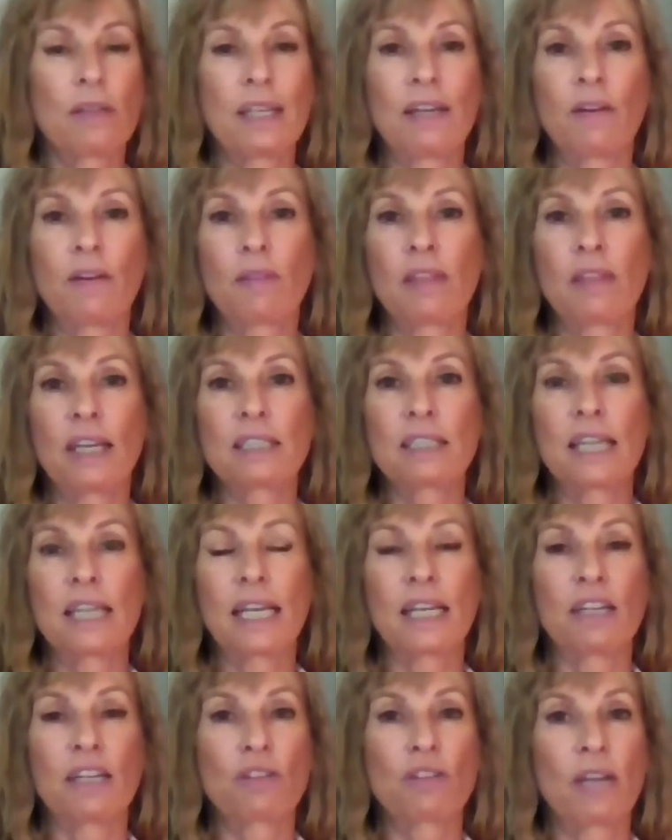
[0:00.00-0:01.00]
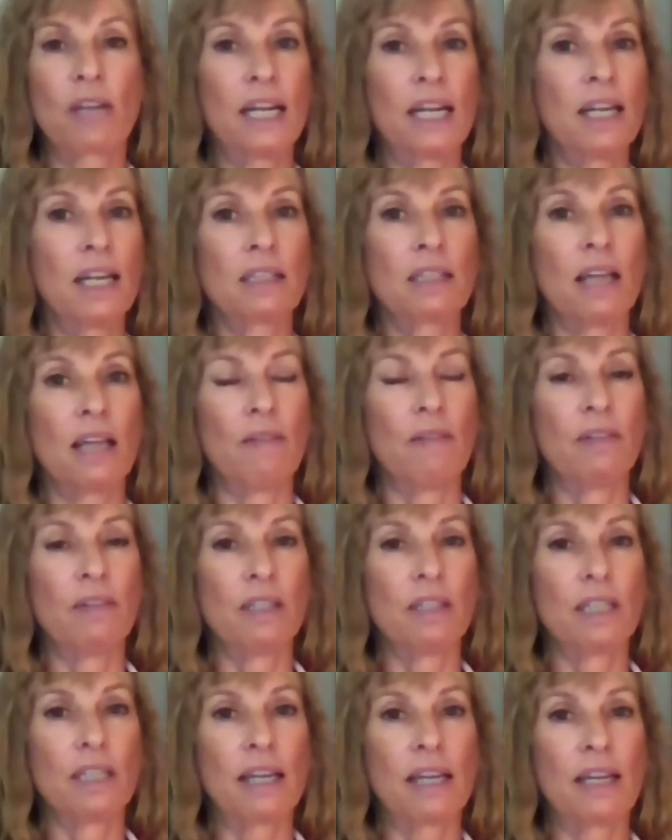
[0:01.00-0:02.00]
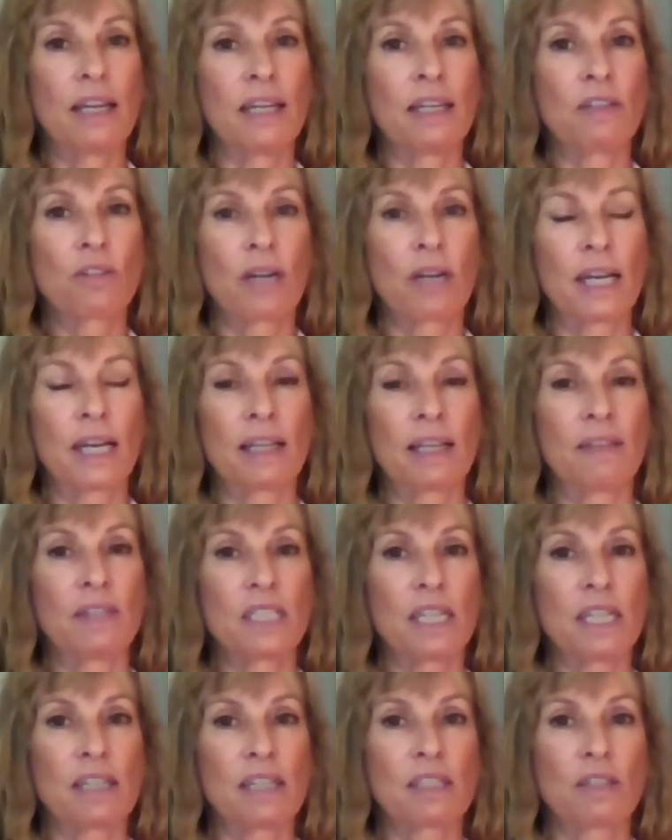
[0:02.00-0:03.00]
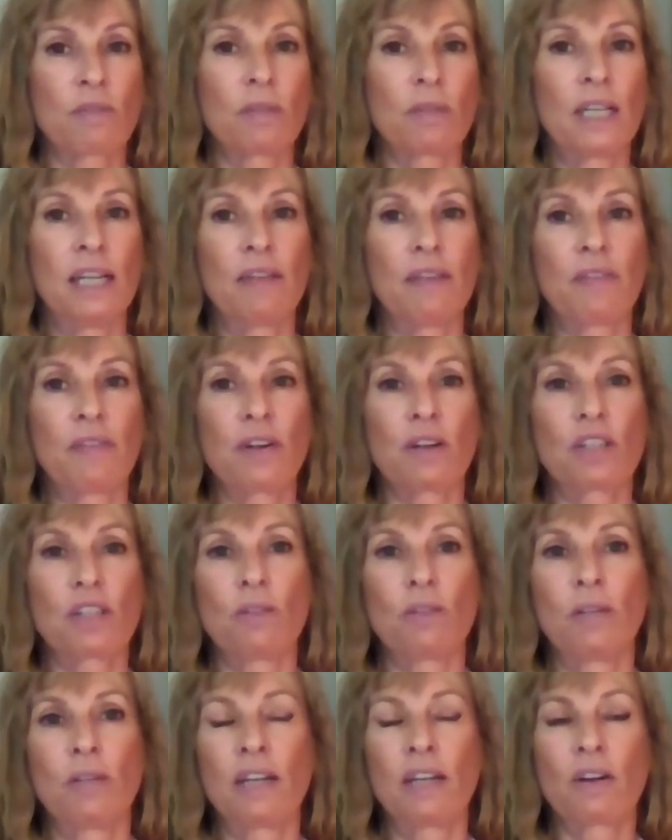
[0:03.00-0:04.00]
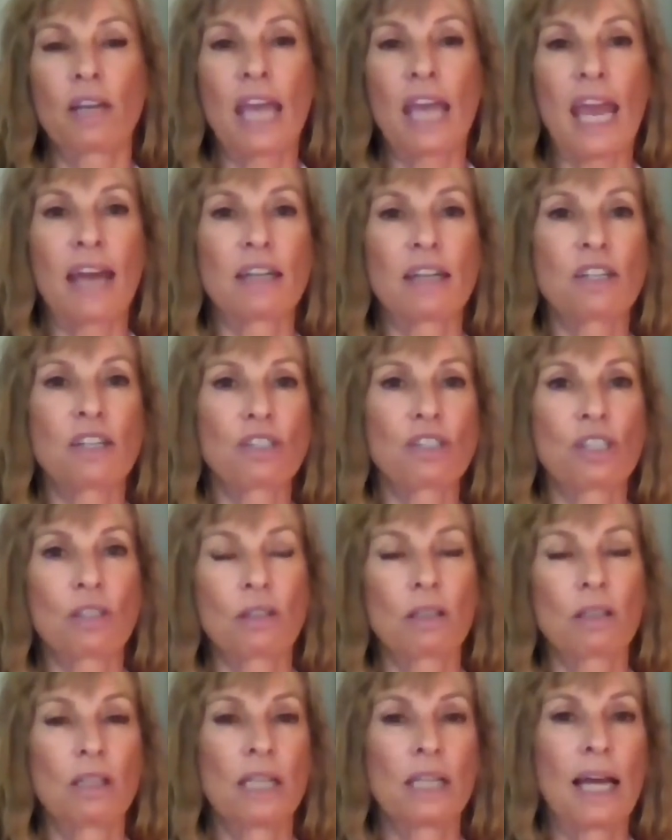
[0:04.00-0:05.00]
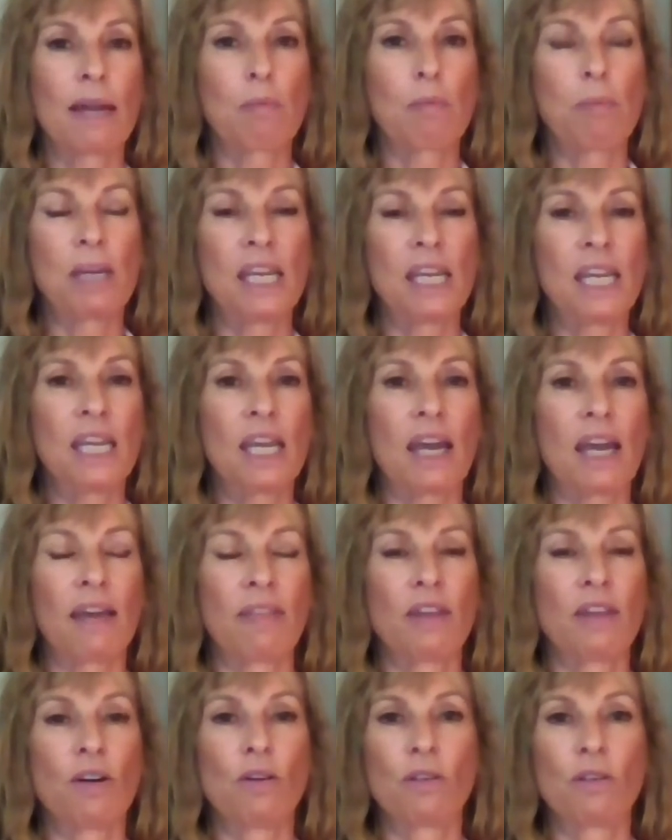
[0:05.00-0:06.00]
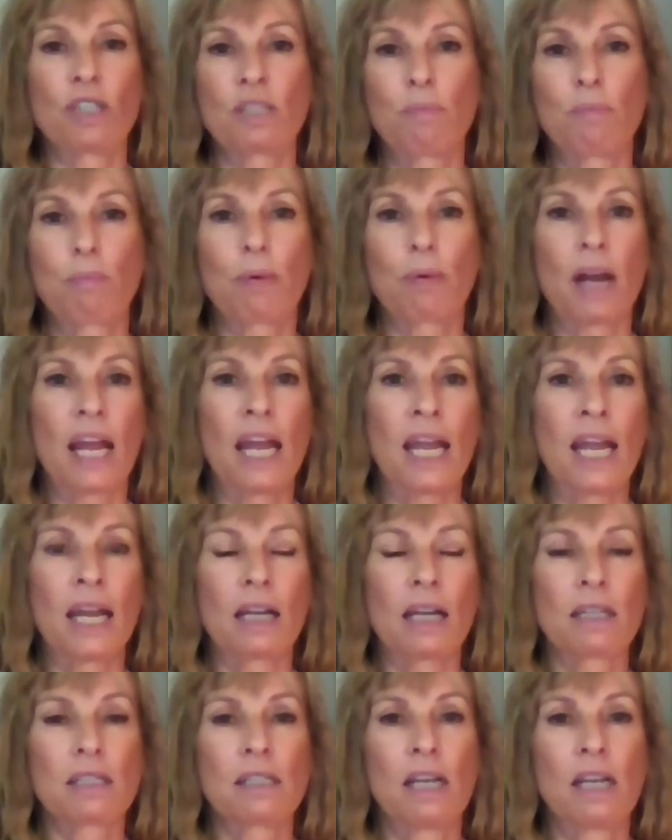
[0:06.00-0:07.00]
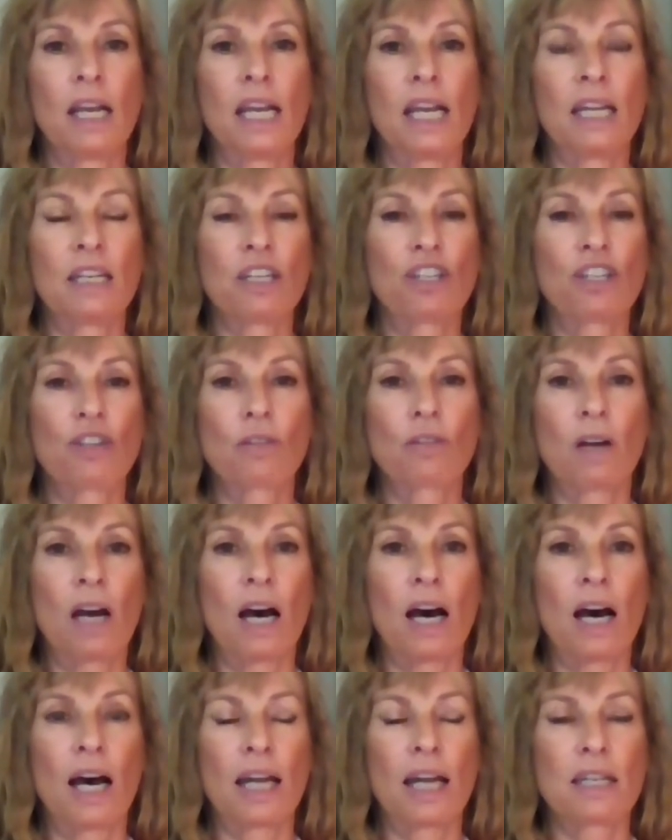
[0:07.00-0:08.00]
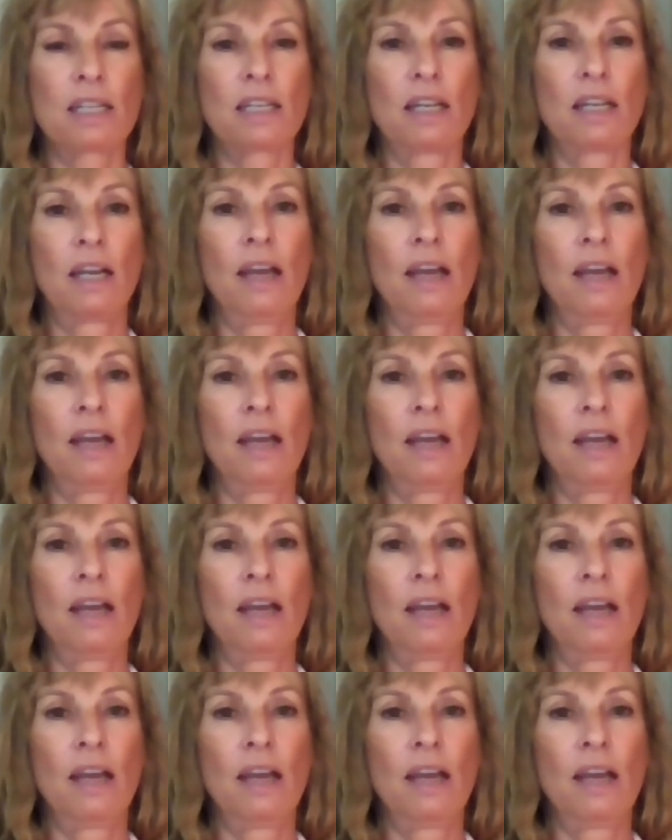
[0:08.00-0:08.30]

you know, things like in training level test three, if you're doing your canter circle at B and the horse breaks into trot,